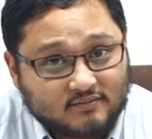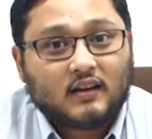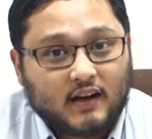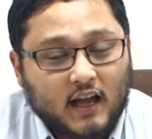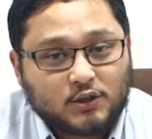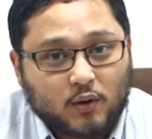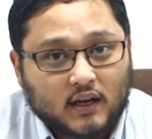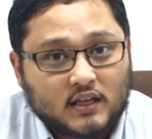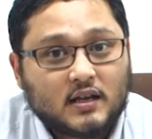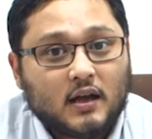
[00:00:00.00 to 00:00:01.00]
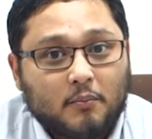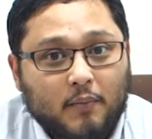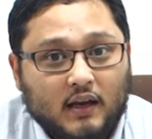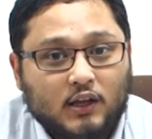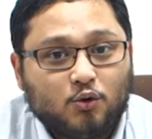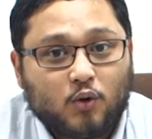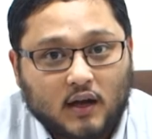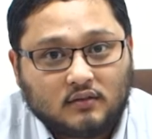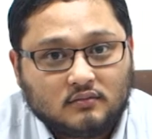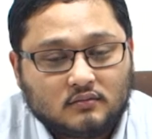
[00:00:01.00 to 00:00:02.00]
The next one is
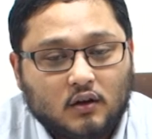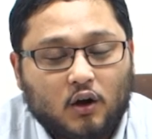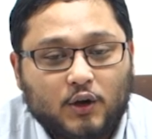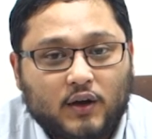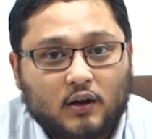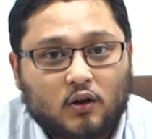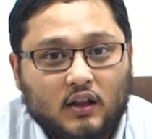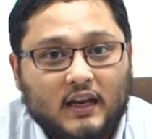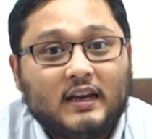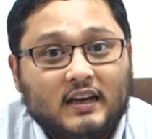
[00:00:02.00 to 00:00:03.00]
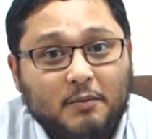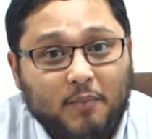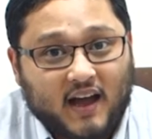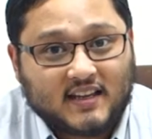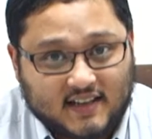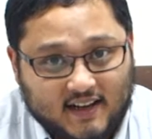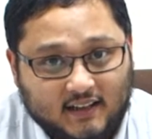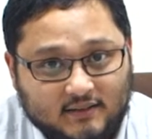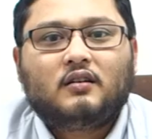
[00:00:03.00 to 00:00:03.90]
many-to-one, or you can call it the buy side.